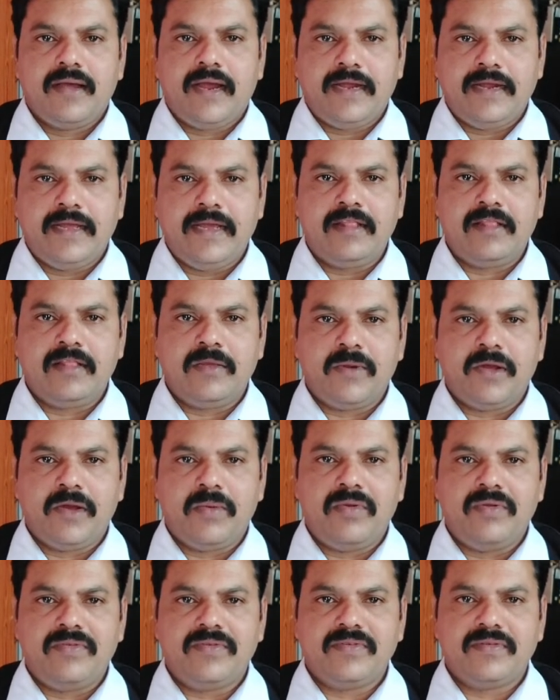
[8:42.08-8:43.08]
and health
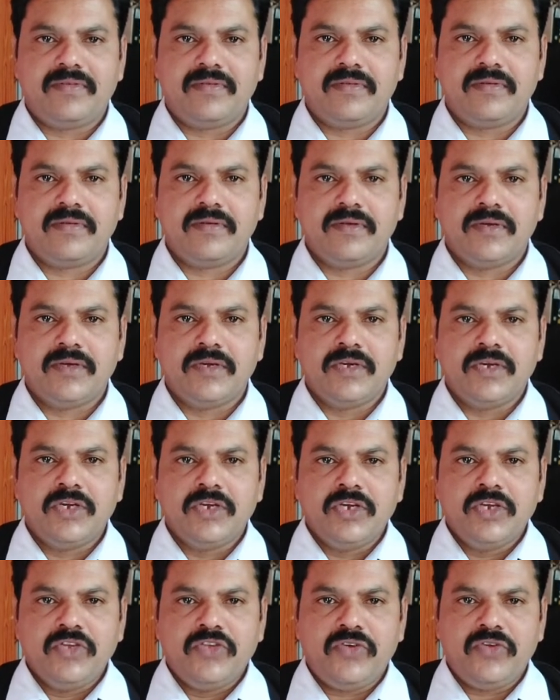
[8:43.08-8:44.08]
problems.
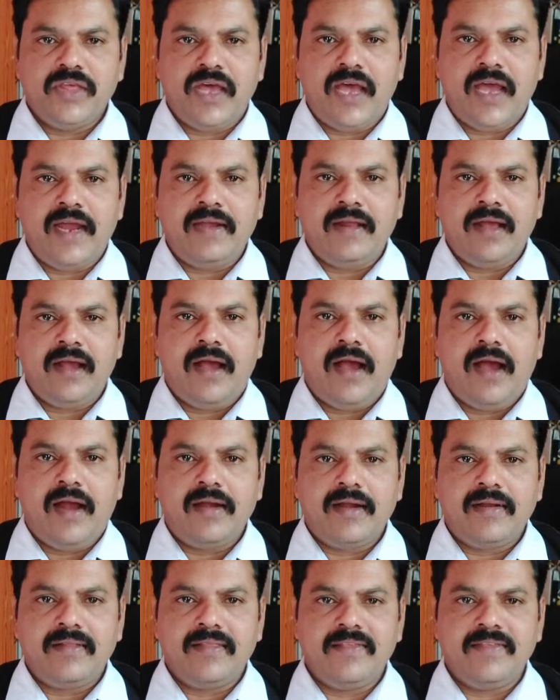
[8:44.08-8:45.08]
So that
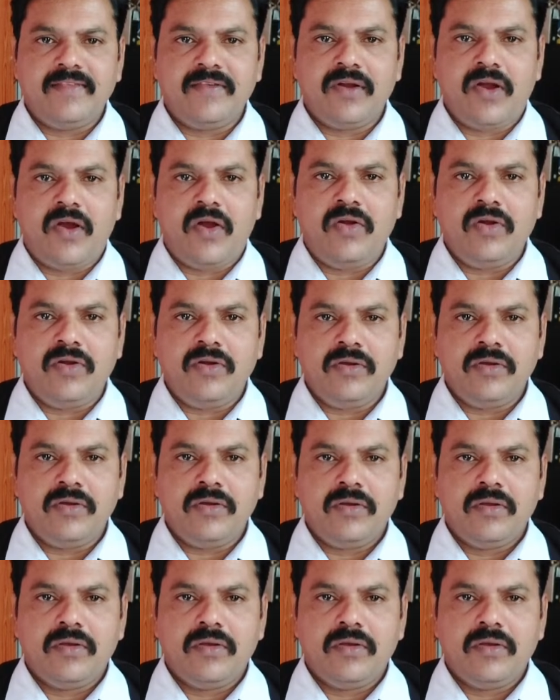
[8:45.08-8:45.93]
under this ground,